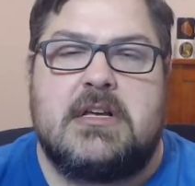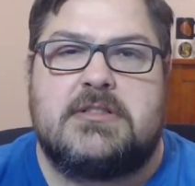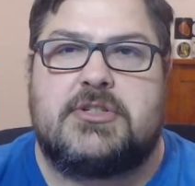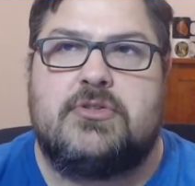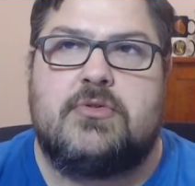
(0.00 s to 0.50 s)

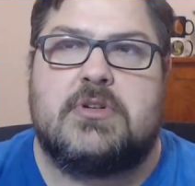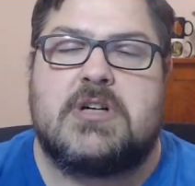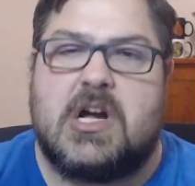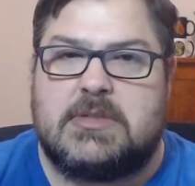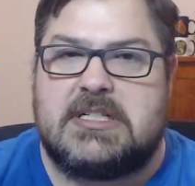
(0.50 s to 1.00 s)
to
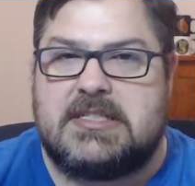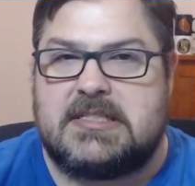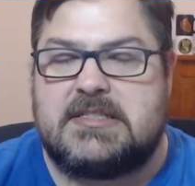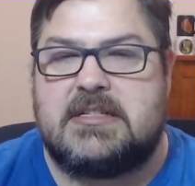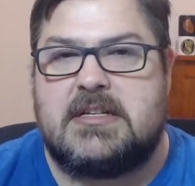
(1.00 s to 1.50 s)

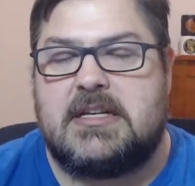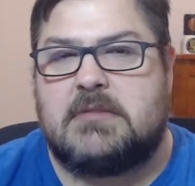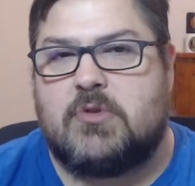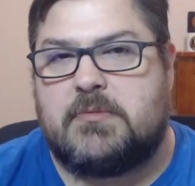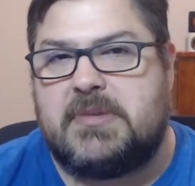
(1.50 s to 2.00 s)
coexist in a
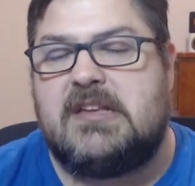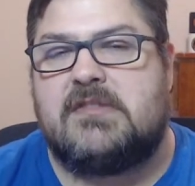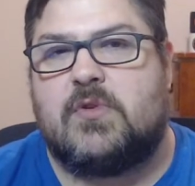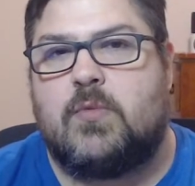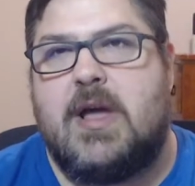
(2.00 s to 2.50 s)
more
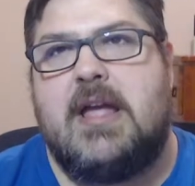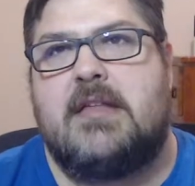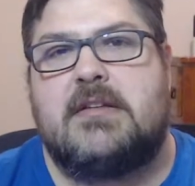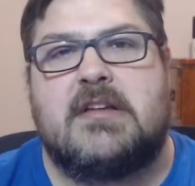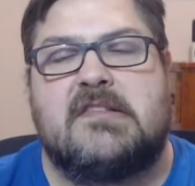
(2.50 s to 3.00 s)
peaceful way.
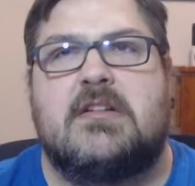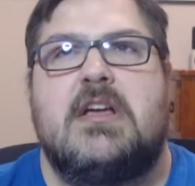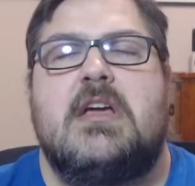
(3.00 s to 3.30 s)
That doesn't